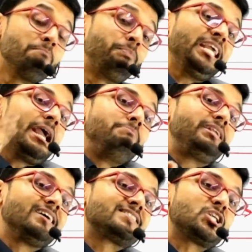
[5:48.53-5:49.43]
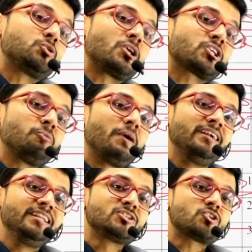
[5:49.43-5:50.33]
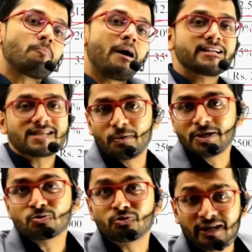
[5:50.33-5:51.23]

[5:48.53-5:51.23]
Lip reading: preempting a situation where Indian stock markets are going to